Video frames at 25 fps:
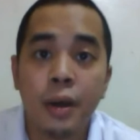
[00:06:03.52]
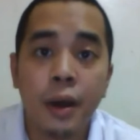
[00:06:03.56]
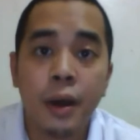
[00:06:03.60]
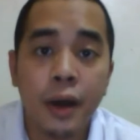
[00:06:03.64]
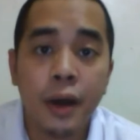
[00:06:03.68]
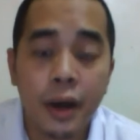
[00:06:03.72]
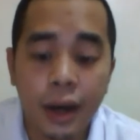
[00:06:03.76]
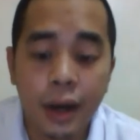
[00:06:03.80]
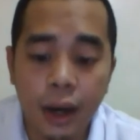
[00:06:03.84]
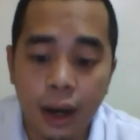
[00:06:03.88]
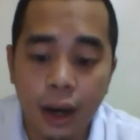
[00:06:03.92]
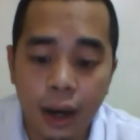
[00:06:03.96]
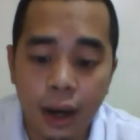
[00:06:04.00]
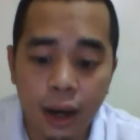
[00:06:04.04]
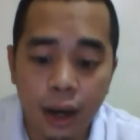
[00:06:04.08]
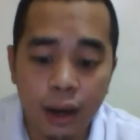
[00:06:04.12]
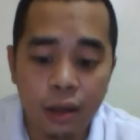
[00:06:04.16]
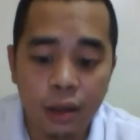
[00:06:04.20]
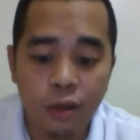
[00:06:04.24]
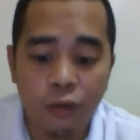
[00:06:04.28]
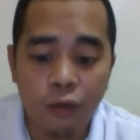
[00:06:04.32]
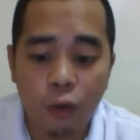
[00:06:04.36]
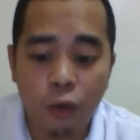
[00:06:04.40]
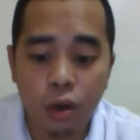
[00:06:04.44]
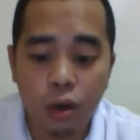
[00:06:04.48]
the
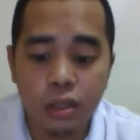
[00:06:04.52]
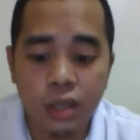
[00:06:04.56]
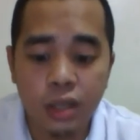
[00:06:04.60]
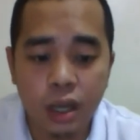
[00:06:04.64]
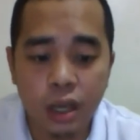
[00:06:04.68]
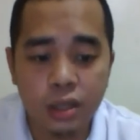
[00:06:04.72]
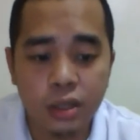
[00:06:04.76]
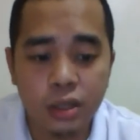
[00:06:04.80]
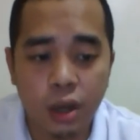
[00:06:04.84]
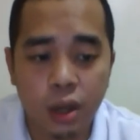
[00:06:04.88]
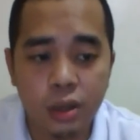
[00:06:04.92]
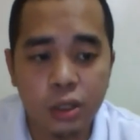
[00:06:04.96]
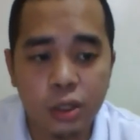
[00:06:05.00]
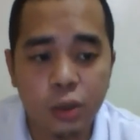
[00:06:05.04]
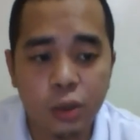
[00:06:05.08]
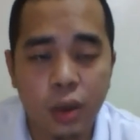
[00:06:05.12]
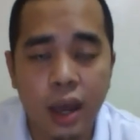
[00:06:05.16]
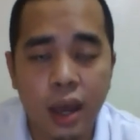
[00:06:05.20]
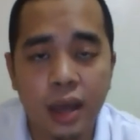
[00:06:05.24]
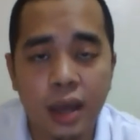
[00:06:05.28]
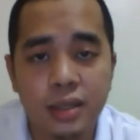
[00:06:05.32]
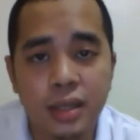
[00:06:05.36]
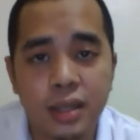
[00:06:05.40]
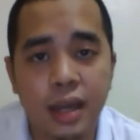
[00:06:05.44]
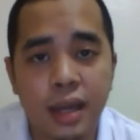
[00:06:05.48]
Vortex also
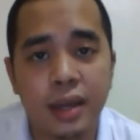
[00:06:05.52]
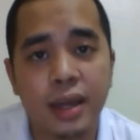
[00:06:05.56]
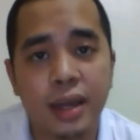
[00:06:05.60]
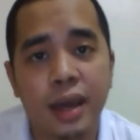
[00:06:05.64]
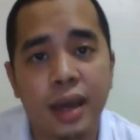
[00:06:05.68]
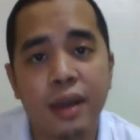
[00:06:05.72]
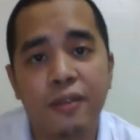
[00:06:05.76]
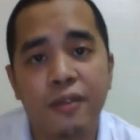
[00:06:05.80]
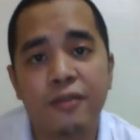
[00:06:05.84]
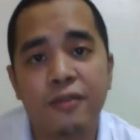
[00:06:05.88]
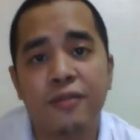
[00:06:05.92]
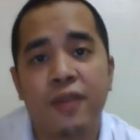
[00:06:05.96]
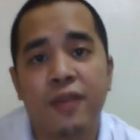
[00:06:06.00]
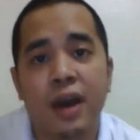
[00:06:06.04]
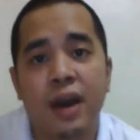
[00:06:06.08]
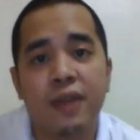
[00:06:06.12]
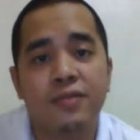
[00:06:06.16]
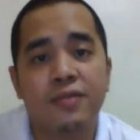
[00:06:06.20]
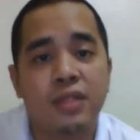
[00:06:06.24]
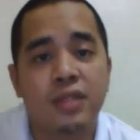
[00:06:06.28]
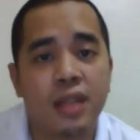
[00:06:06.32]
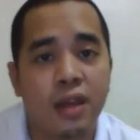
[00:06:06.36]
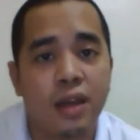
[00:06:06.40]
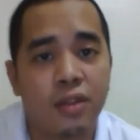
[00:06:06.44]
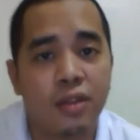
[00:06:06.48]
has a native
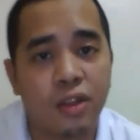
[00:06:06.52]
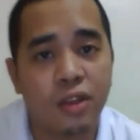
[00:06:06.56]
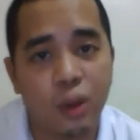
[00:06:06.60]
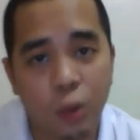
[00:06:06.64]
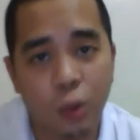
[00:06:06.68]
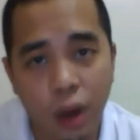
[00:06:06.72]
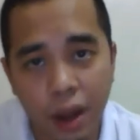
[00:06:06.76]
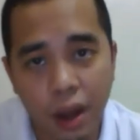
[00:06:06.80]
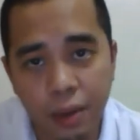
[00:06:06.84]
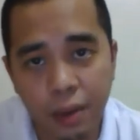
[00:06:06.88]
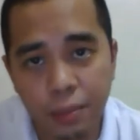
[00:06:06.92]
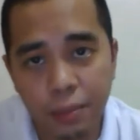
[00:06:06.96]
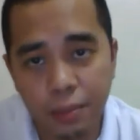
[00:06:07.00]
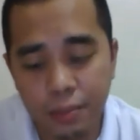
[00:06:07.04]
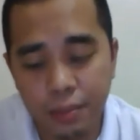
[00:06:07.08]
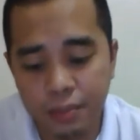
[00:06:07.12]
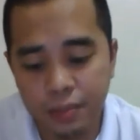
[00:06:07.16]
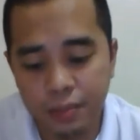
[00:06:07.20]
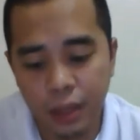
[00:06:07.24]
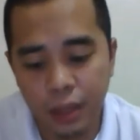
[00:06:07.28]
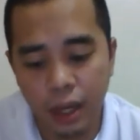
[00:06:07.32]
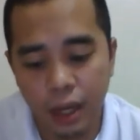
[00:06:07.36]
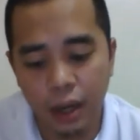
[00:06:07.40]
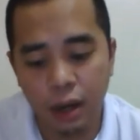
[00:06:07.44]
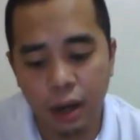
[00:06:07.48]
510 thread,
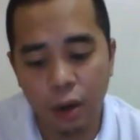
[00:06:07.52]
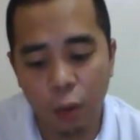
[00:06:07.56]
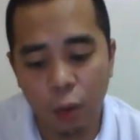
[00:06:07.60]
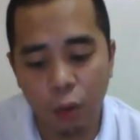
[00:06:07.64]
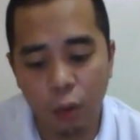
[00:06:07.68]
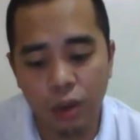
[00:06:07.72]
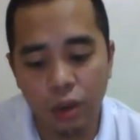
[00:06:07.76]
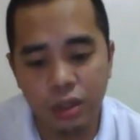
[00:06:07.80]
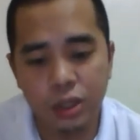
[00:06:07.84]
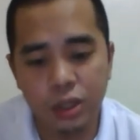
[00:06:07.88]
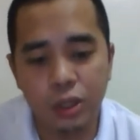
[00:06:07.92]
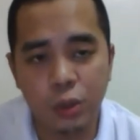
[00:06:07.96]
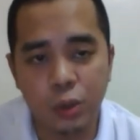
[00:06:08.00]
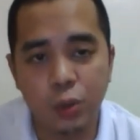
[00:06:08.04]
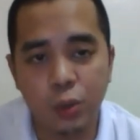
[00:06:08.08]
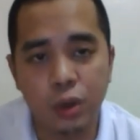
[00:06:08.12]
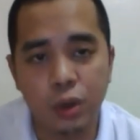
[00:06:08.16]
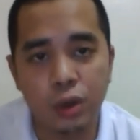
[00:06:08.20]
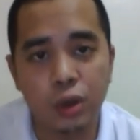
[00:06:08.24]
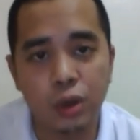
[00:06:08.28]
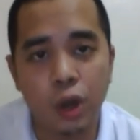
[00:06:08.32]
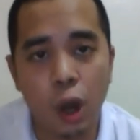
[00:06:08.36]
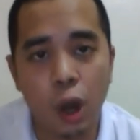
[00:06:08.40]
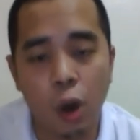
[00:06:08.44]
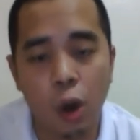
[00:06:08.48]
which would
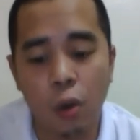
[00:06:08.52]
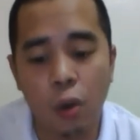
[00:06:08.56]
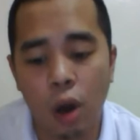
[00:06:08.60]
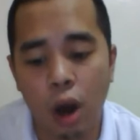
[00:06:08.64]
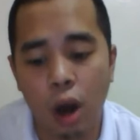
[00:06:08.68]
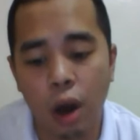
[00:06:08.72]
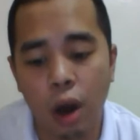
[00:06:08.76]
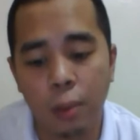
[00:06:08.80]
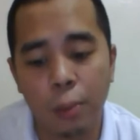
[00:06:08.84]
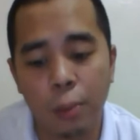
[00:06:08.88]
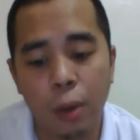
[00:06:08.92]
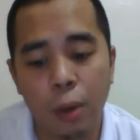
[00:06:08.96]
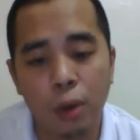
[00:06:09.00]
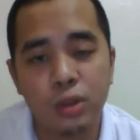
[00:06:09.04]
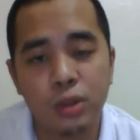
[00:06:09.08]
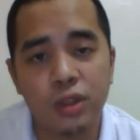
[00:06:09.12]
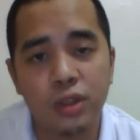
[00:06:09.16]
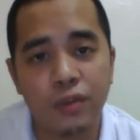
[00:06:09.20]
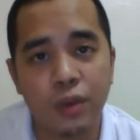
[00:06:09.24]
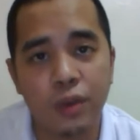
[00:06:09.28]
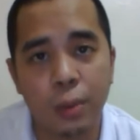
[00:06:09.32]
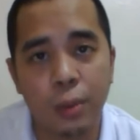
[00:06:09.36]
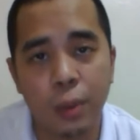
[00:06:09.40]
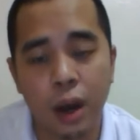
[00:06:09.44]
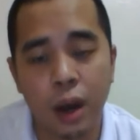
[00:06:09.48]
go on most of your
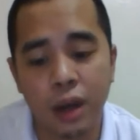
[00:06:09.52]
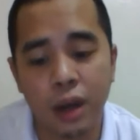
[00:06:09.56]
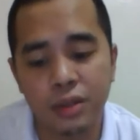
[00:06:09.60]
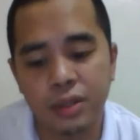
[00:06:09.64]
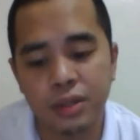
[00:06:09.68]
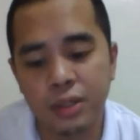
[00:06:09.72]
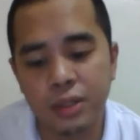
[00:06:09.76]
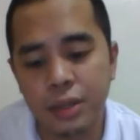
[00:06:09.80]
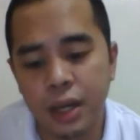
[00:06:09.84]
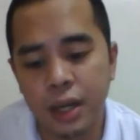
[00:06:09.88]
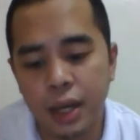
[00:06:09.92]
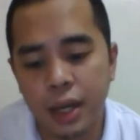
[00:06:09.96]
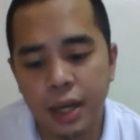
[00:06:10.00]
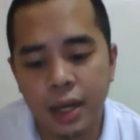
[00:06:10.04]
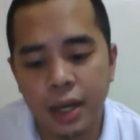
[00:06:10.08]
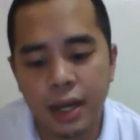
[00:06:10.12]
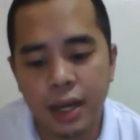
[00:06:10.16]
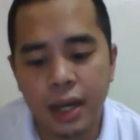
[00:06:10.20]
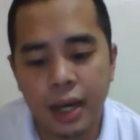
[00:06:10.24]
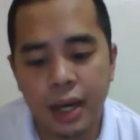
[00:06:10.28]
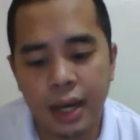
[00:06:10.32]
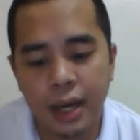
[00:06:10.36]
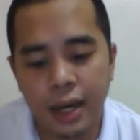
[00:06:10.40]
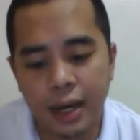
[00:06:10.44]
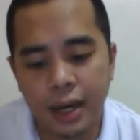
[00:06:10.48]
mods.
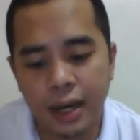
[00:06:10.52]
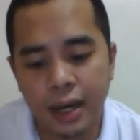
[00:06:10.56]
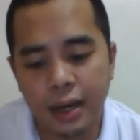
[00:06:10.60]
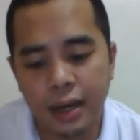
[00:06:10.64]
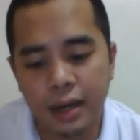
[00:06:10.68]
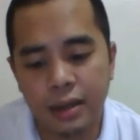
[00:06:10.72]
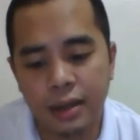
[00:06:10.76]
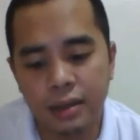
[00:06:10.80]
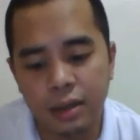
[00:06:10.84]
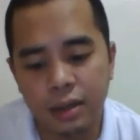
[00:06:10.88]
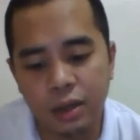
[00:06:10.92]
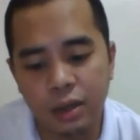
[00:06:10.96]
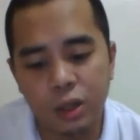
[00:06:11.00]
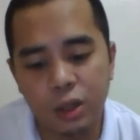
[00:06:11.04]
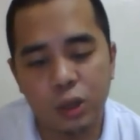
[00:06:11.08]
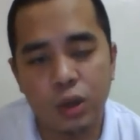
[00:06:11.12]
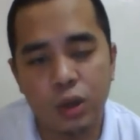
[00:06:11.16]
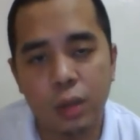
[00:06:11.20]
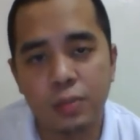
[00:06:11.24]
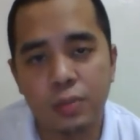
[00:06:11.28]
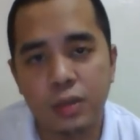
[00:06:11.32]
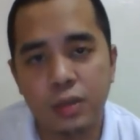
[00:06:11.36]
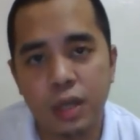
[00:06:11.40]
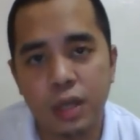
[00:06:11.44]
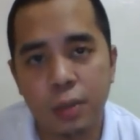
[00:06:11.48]
The drip
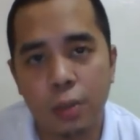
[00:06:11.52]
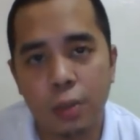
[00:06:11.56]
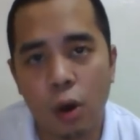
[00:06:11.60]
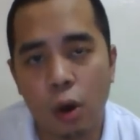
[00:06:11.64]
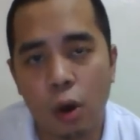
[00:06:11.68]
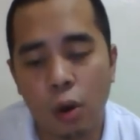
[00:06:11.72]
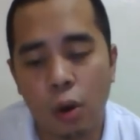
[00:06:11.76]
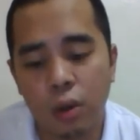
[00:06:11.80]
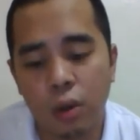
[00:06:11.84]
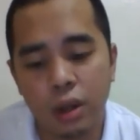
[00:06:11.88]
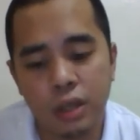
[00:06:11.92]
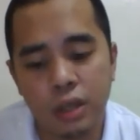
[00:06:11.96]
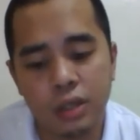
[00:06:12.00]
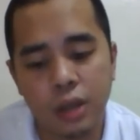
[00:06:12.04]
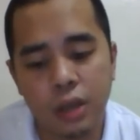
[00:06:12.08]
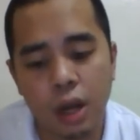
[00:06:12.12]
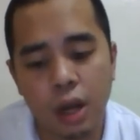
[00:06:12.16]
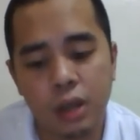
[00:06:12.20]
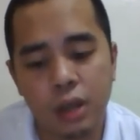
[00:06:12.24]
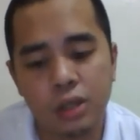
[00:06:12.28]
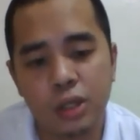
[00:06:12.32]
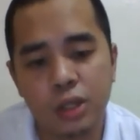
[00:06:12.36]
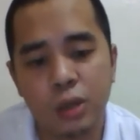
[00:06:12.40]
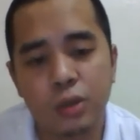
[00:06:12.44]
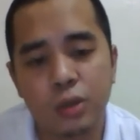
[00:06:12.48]
tip hole is
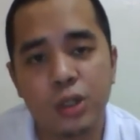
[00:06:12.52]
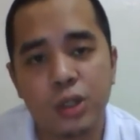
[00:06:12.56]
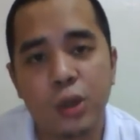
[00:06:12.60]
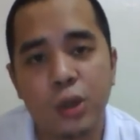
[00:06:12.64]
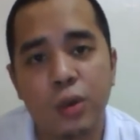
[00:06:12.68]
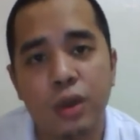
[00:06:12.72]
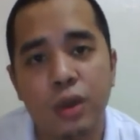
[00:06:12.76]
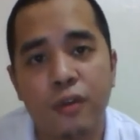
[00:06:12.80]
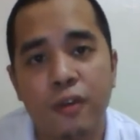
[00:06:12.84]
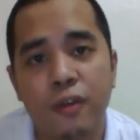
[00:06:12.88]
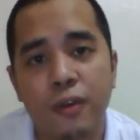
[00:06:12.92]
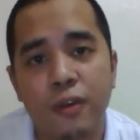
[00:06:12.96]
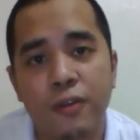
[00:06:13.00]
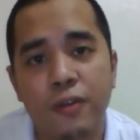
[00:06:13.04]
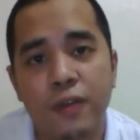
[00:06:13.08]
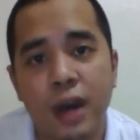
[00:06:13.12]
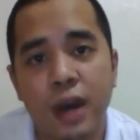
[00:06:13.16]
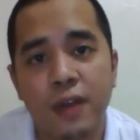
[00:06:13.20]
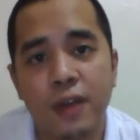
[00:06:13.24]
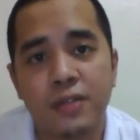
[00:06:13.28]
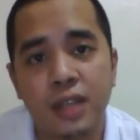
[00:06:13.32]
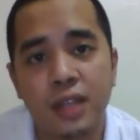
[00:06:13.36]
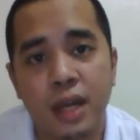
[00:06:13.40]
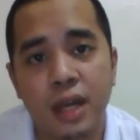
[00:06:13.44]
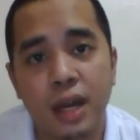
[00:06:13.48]
also suited for
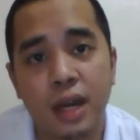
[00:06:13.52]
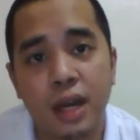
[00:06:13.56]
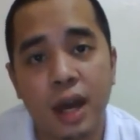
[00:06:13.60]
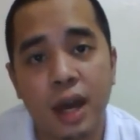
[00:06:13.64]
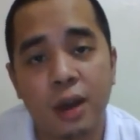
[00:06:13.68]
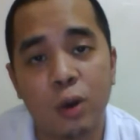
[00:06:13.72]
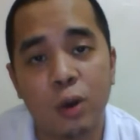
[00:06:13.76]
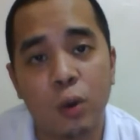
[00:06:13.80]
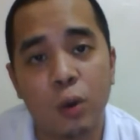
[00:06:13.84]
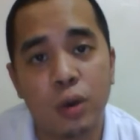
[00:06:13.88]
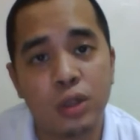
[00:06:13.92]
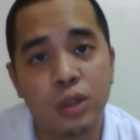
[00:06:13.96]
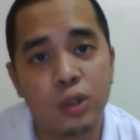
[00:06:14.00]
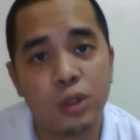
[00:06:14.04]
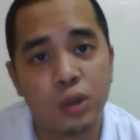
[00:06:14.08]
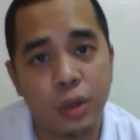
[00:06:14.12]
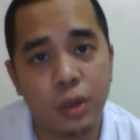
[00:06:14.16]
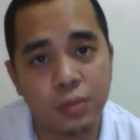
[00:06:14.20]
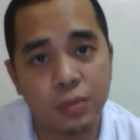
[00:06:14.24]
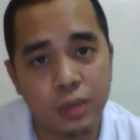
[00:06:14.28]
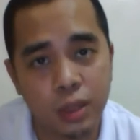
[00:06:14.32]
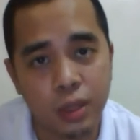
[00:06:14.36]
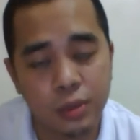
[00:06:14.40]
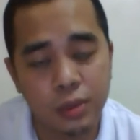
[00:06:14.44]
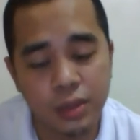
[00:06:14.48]
510 and 901 drip
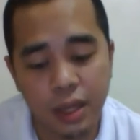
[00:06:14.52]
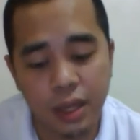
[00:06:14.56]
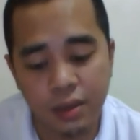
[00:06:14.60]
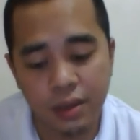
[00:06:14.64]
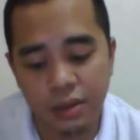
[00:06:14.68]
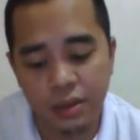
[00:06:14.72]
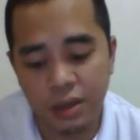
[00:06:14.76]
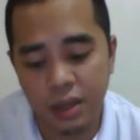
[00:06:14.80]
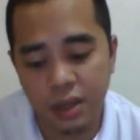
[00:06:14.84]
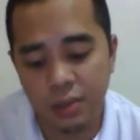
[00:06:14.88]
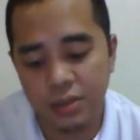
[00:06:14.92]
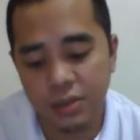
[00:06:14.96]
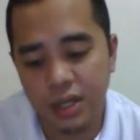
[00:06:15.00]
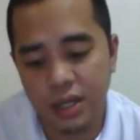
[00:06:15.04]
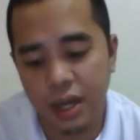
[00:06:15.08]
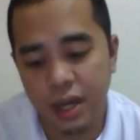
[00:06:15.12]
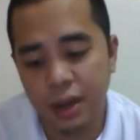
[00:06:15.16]
tips at the same time.